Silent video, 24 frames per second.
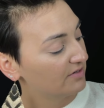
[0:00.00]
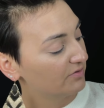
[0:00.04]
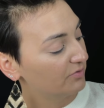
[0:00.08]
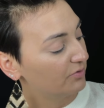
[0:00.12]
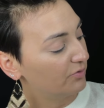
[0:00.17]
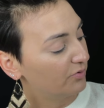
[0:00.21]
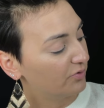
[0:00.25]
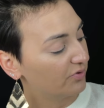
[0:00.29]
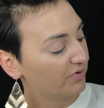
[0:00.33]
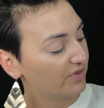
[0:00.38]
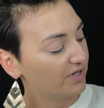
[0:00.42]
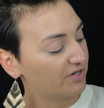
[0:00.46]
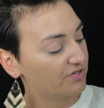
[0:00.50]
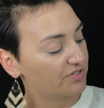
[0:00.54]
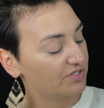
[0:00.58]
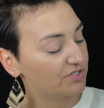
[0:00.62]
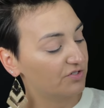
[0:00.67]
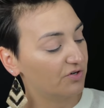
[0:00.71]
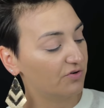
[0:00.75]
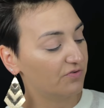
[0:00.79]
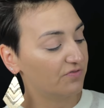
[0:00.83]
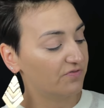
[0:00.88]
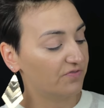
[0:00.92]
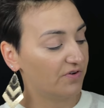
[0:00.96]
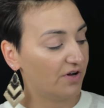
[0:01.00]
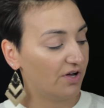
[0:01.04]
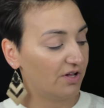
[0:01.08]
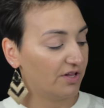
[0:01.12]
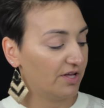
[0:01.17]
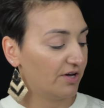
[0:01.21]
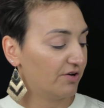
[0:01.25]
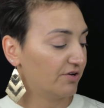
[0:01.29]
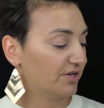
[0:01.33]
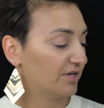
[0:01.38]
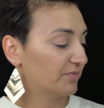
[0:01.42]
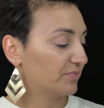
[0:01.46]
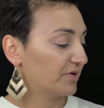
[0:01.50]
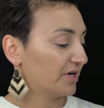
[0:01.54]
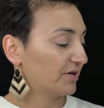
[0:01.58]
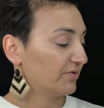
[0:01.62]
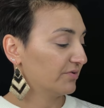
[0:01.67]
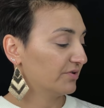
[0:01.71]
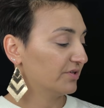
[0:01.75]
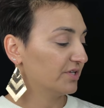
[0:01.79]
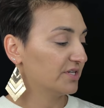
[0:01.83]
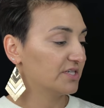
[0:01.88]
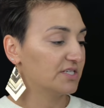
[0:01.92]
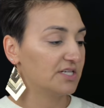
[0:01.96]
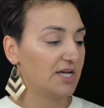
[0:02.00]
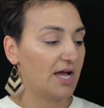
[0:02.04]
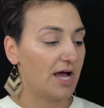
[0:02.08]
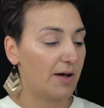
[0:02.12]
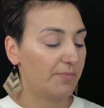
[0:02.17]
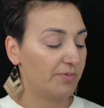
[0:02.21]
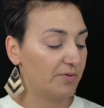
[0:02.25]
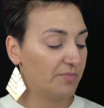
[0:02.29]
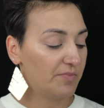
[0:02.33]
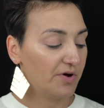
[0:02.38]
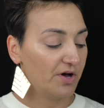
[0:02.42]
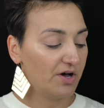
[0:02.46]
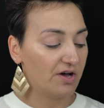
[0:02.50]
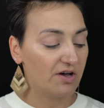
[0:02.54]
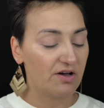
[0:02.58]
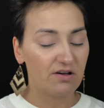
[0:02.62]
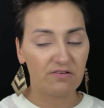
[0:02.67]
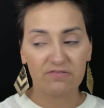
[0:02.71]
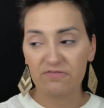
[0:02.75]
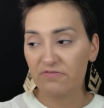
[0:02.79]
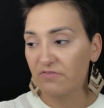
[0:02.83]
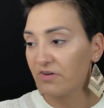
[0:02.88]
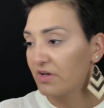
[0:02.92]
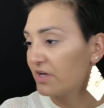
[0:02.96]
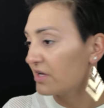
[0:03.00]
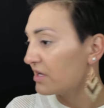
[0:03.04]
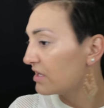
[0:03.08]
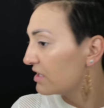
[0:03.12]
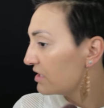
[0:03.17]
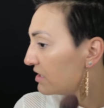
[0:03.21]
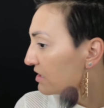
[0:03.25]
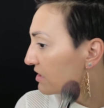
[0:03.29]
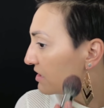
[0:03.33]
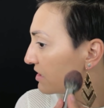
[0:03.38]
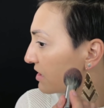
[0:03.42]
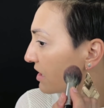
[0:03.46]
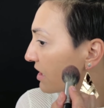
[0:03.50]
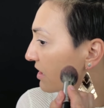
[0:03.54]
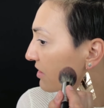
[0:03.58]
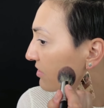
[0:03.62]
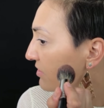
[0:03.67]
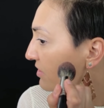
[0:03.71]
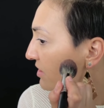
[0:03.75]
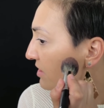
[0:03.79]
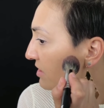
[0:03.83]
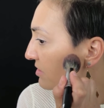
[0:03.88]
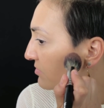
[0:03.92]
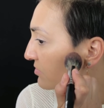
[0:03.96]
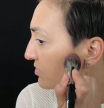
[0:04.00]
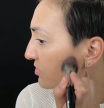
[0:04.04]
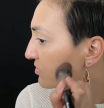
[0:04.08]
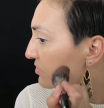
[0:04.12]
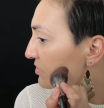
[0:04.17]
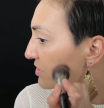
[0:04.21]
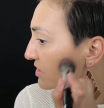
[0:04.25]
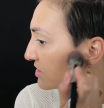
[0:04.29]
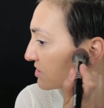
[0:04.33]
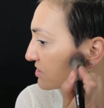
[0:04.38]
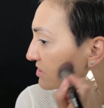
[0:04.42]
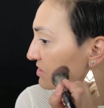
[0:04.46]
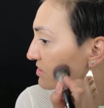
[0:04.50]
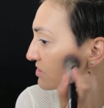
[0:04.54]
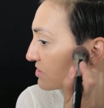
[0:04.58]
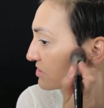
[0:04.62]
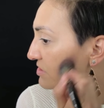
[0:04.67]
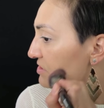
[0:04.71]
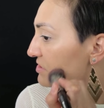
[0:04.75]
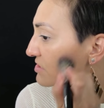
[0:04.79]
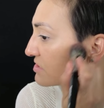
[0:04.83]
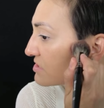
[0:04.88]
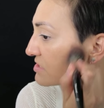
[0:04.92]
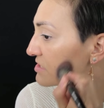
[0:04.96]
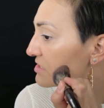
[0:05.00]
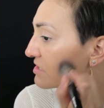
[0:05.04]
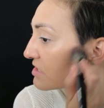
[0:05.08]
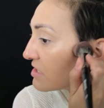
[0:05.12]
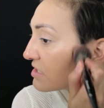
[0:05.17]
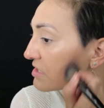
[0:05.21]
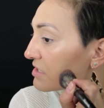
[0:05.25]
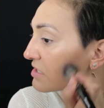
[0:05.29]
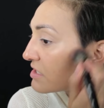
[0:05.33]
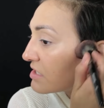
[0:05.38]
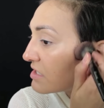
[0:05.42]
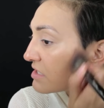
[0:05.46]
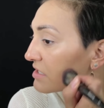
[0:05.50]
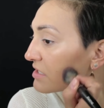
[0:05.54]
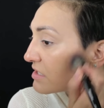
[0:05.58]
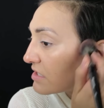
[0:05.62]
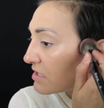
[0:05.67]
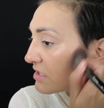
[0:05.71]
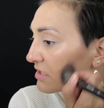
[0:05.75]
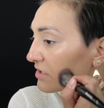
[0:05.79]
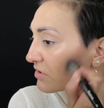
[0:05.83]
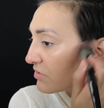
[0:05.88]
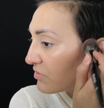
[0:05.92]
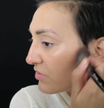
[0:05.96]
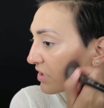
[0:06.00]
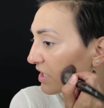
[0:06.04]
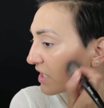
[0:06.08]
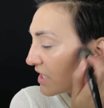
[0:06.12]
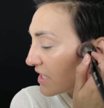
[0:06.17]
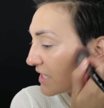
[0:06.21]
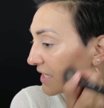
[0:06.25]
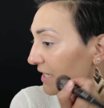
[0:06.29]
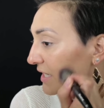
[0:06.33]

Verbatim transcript: Whew, they're so fallout-y, but I really tap them off. And then I'm going to just go right